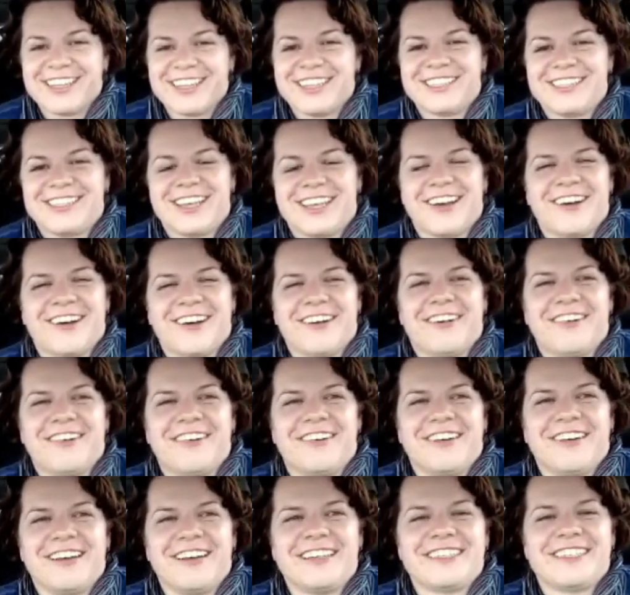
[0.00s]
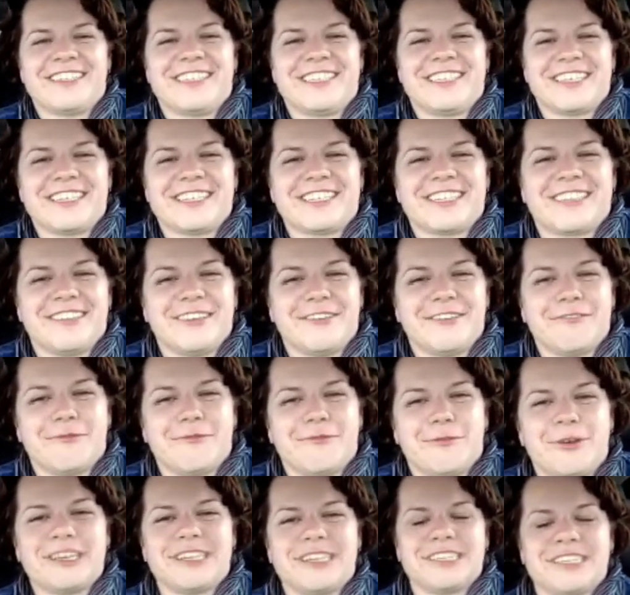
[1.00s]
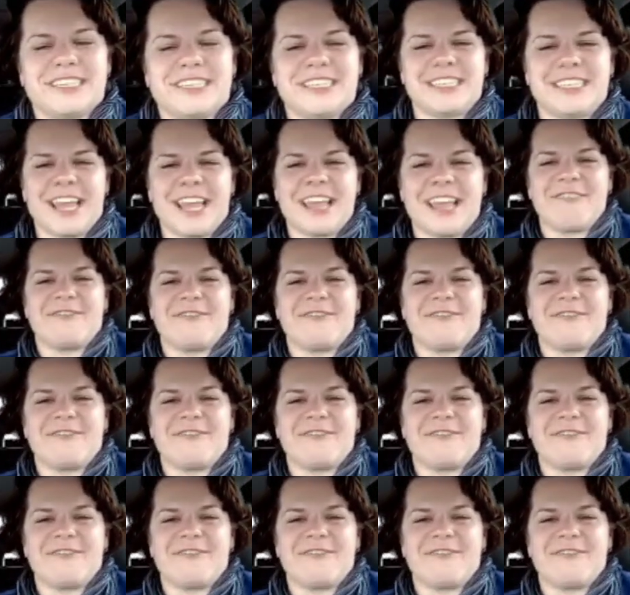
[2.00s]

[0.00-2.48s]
So it's just the word save,